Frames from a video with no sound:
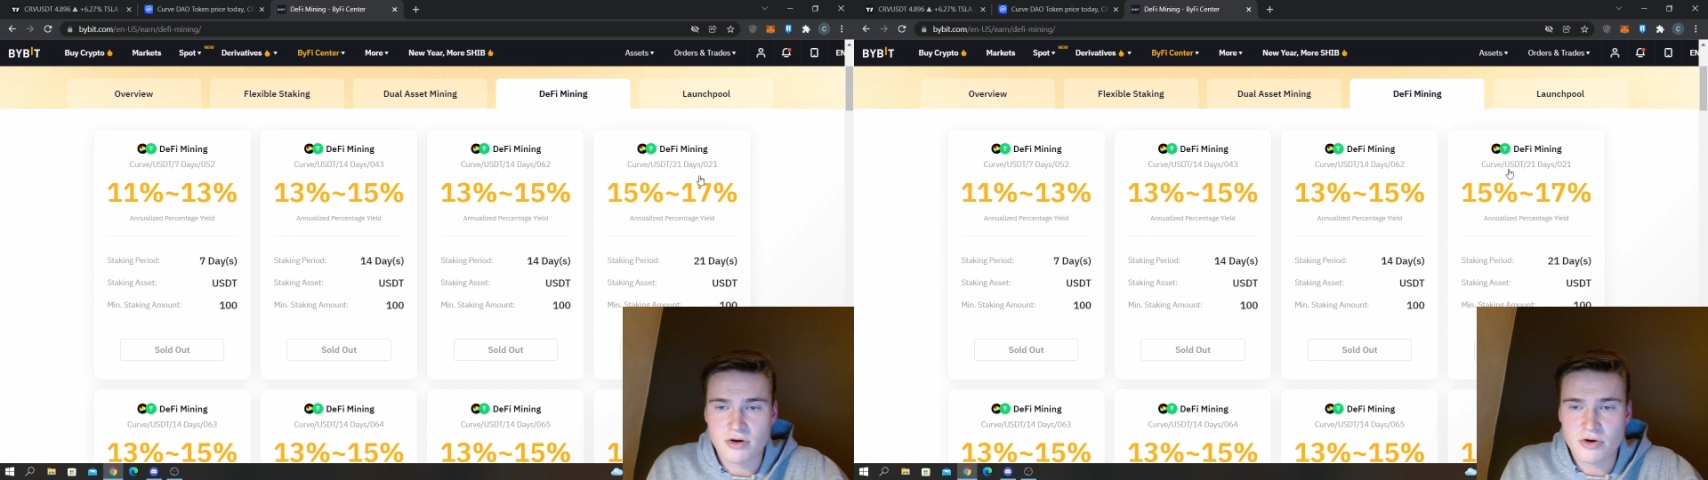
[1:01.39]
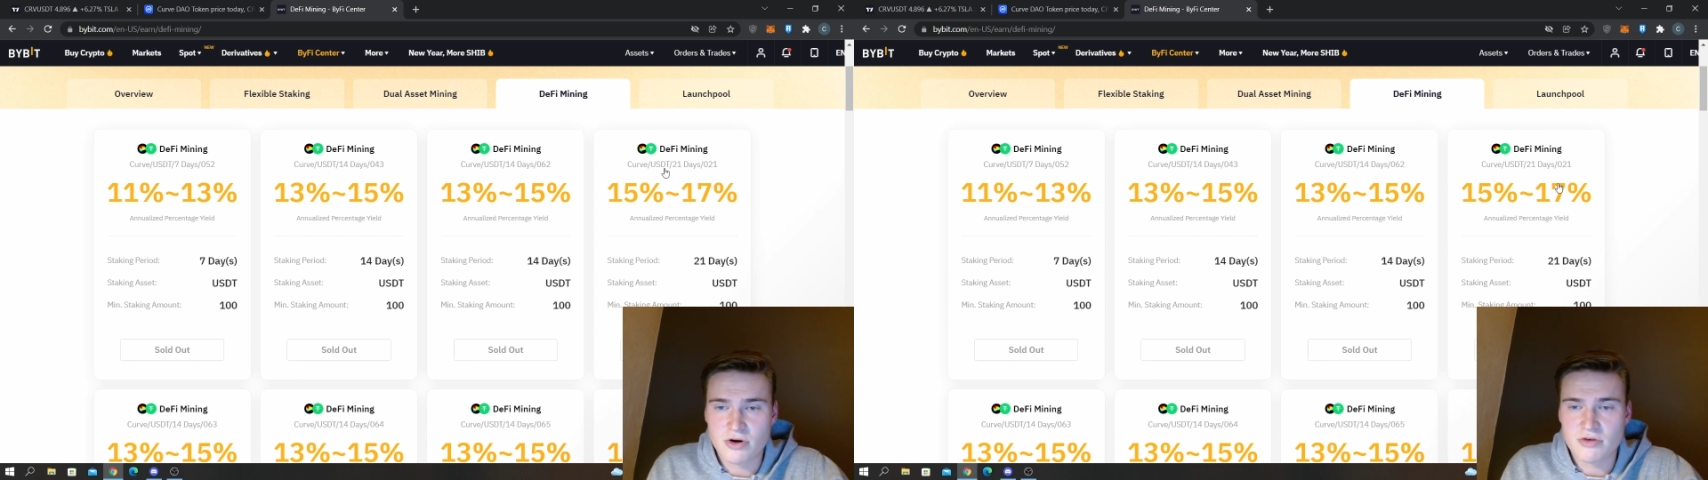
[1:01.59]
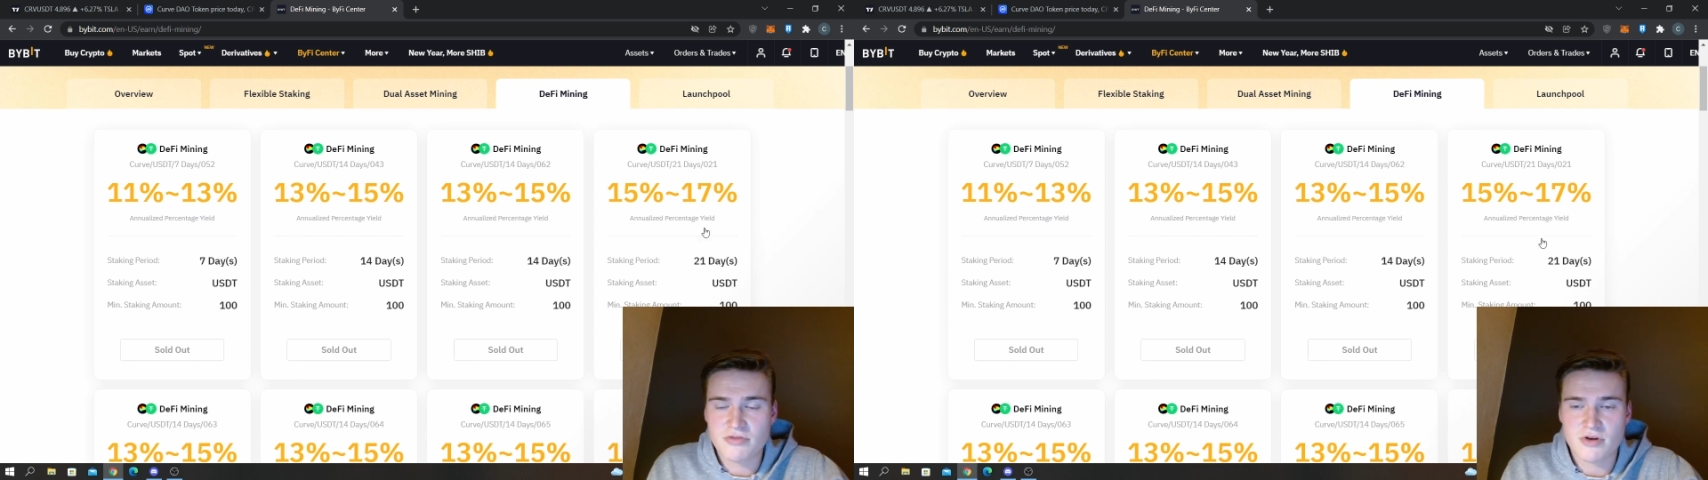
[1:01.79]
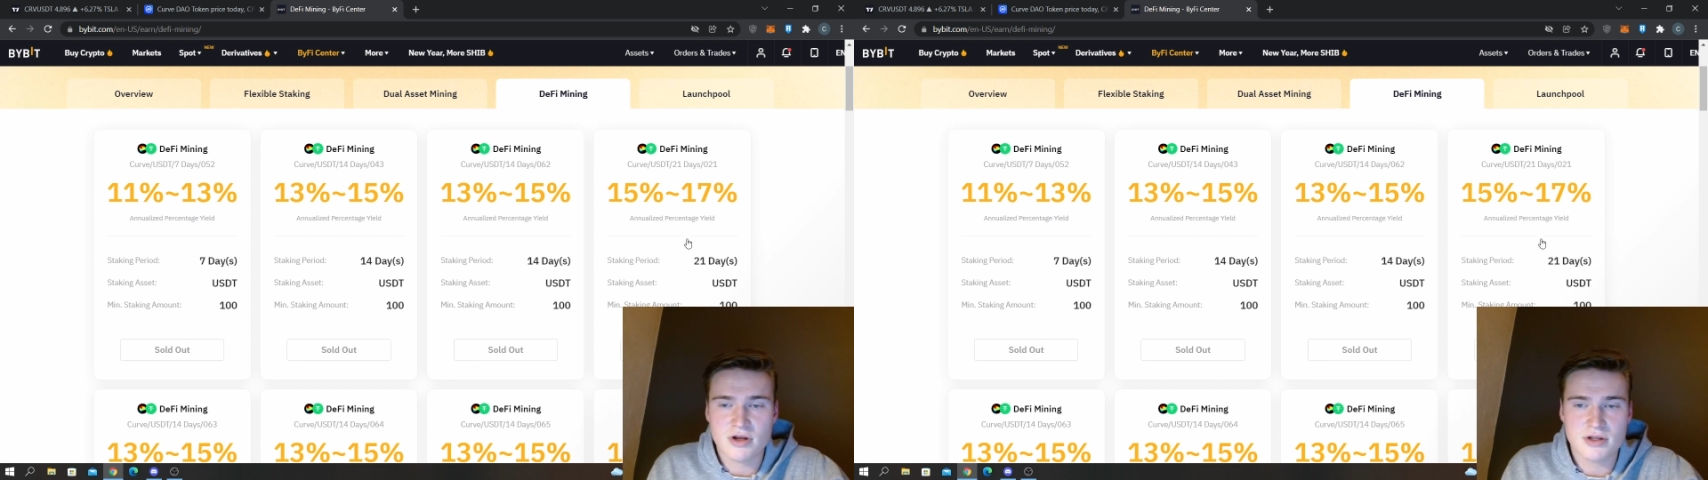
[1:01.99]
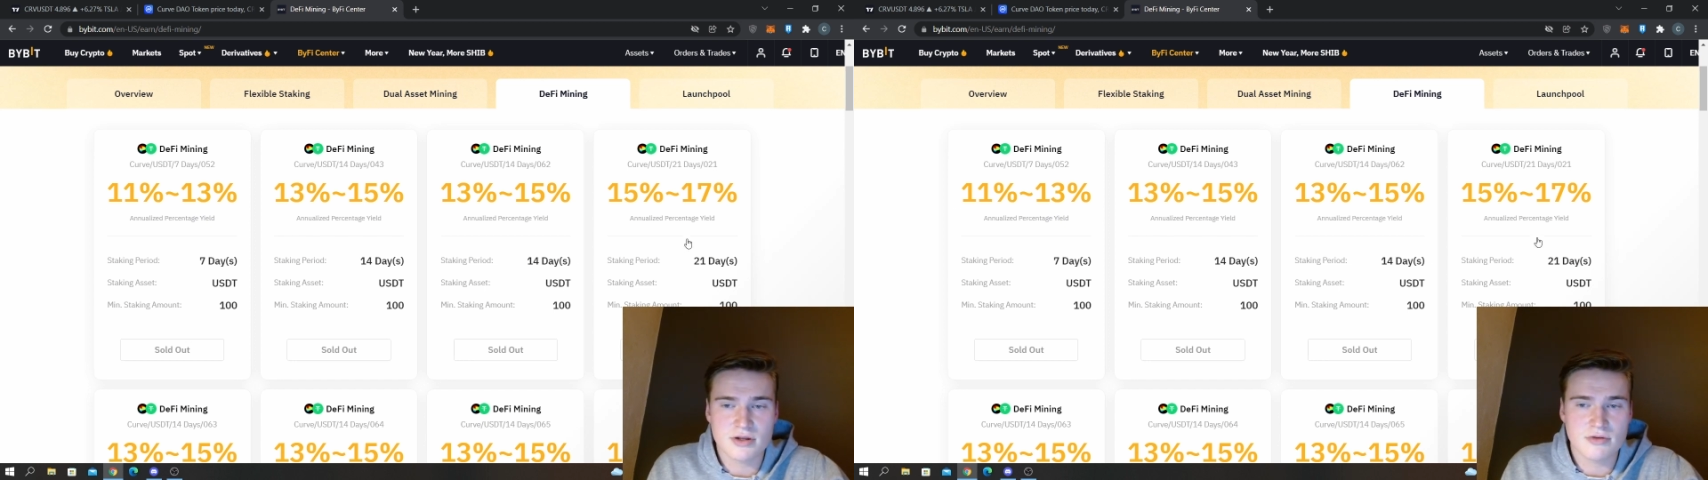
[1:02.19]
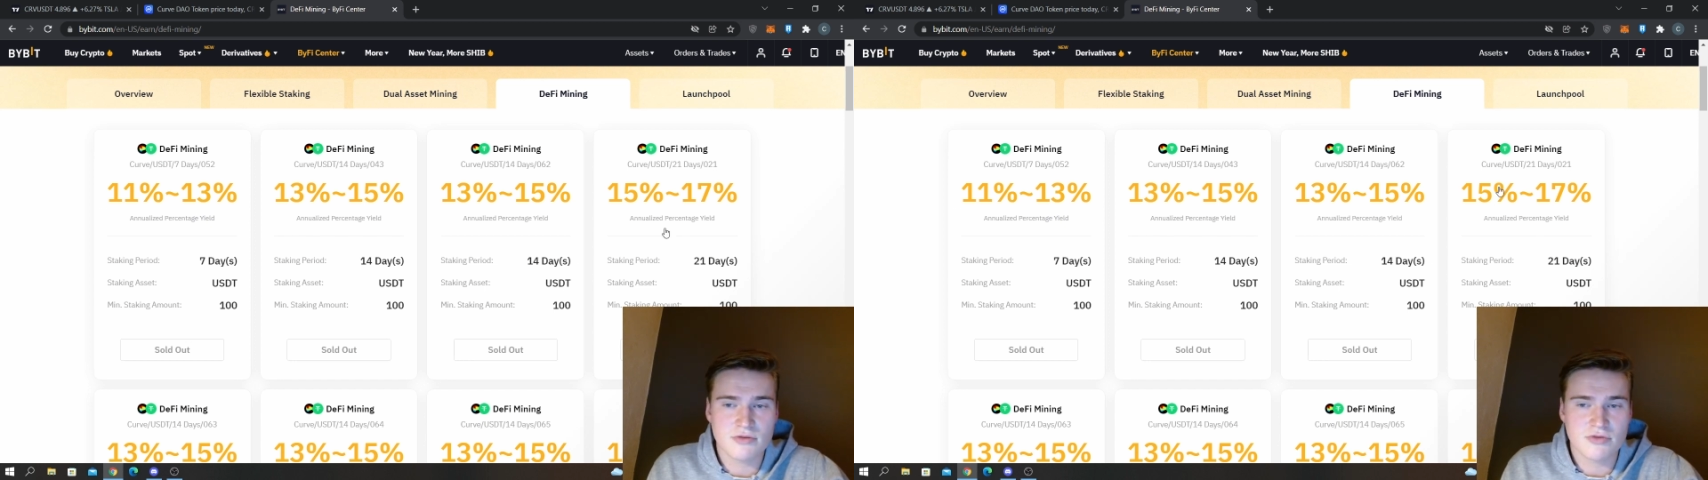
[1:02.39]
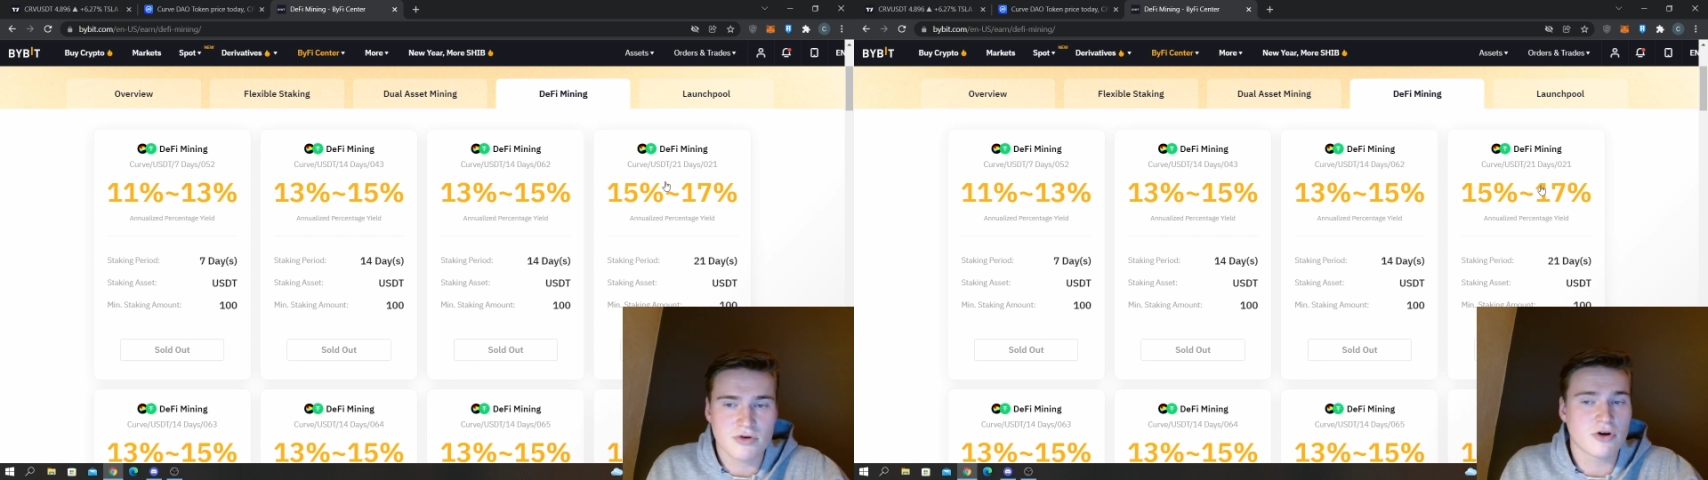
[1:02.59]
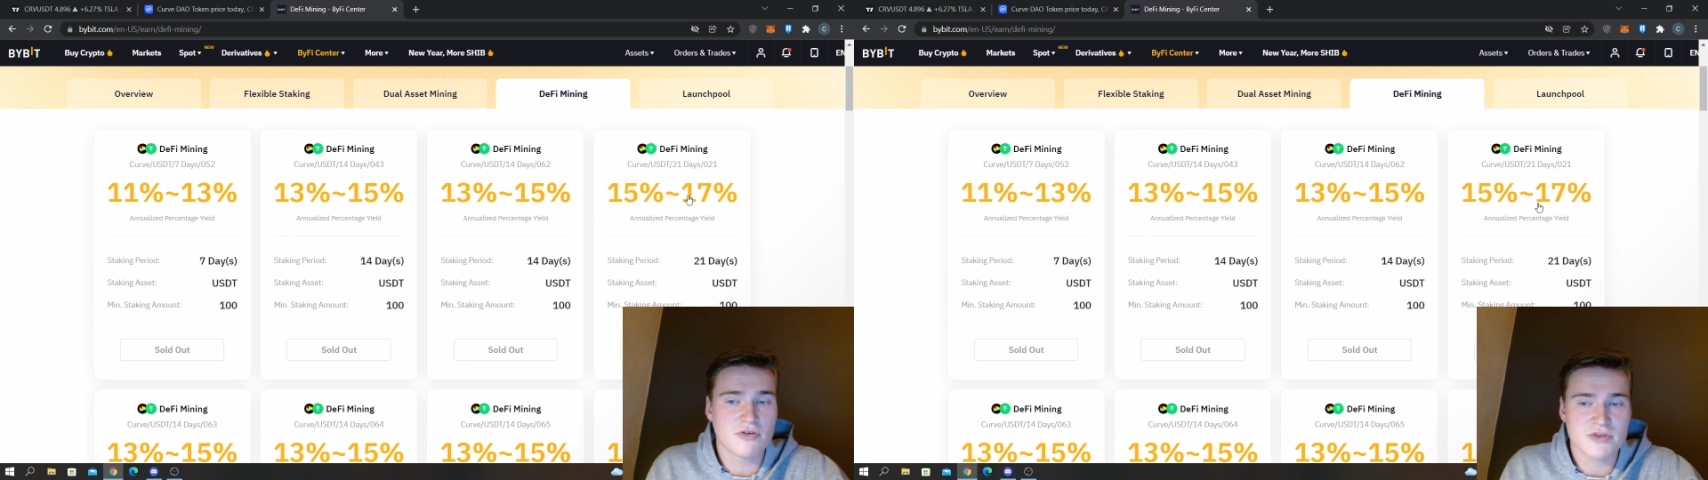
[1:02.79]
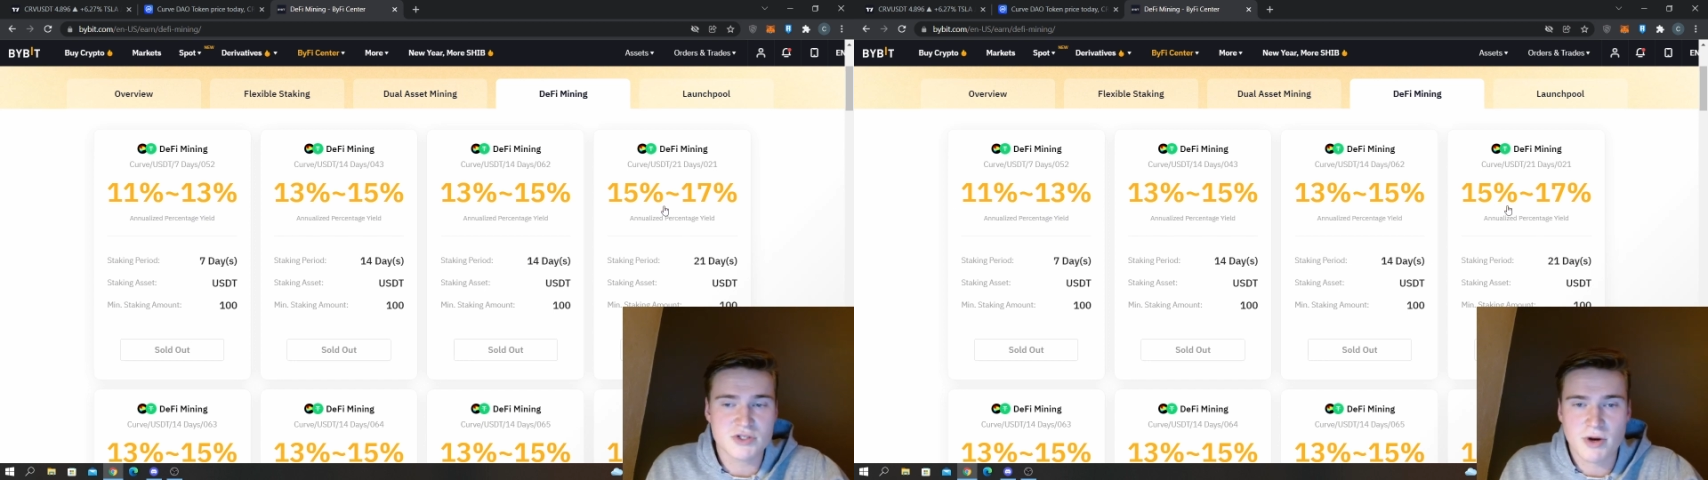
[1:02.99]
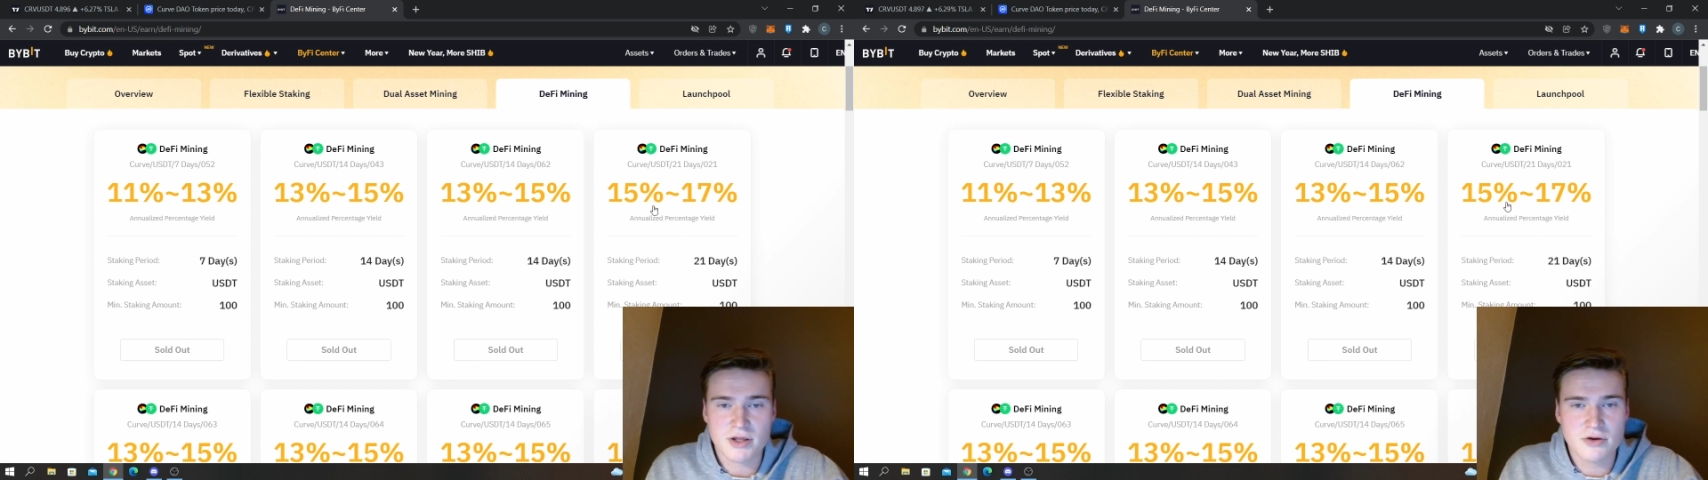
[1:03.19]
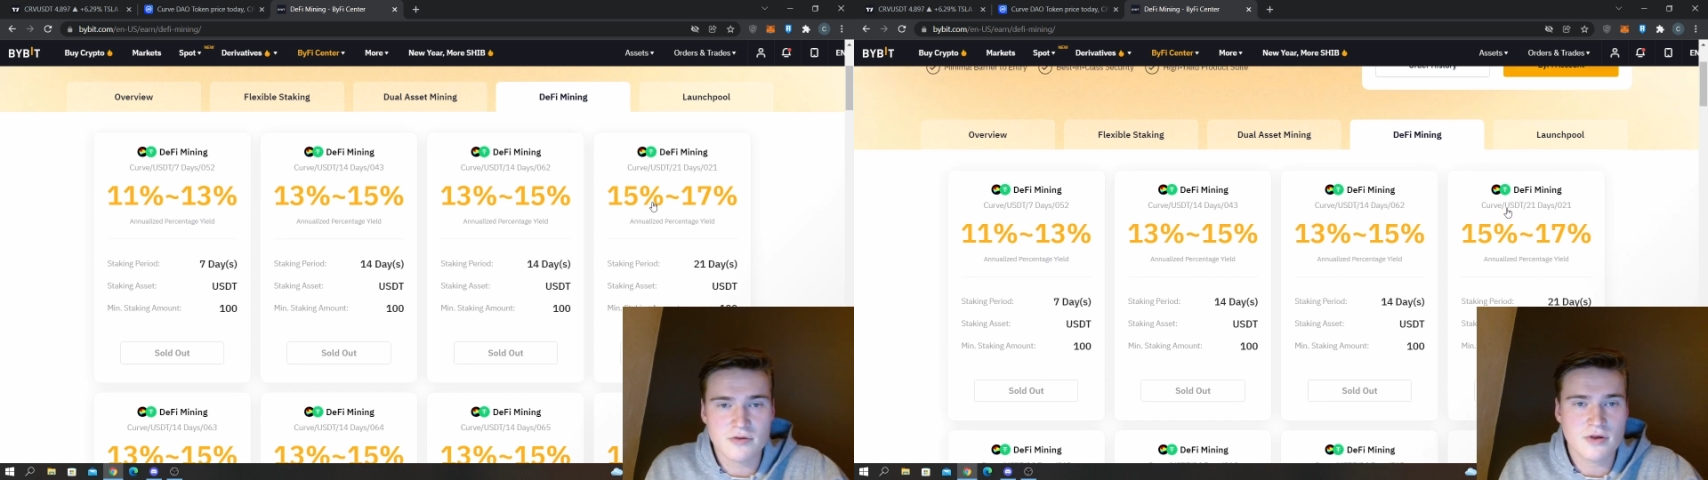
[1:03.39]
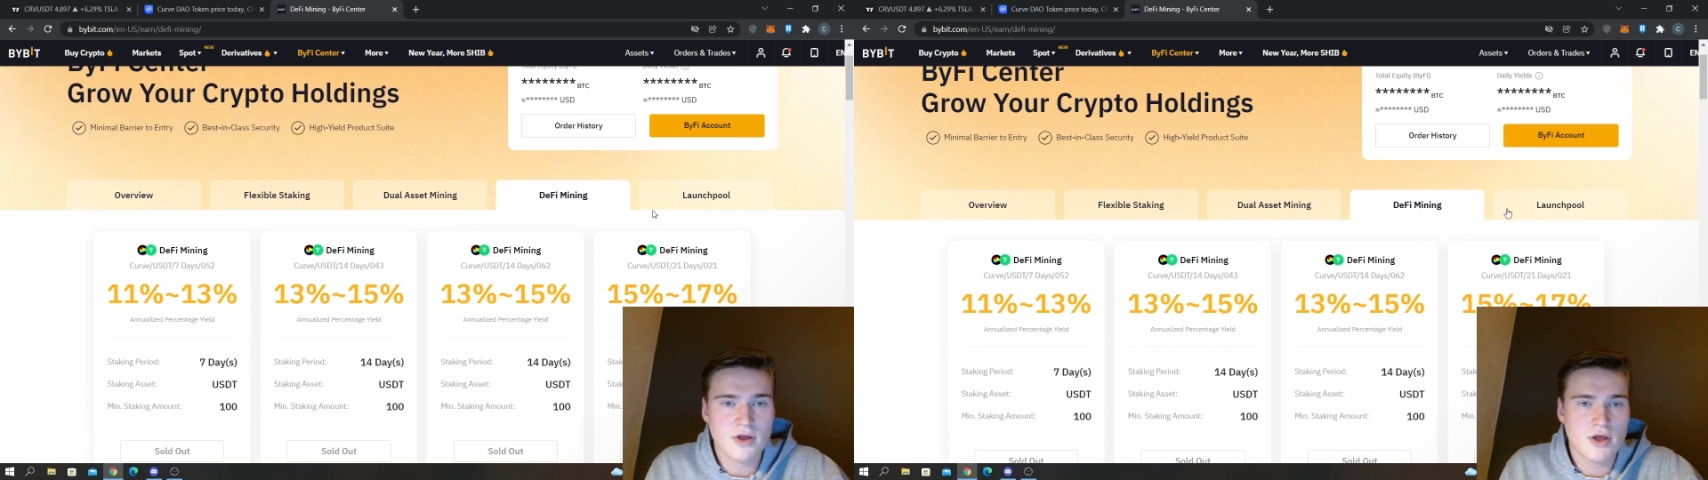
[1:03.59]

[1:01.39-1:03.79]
Curve it's quite good.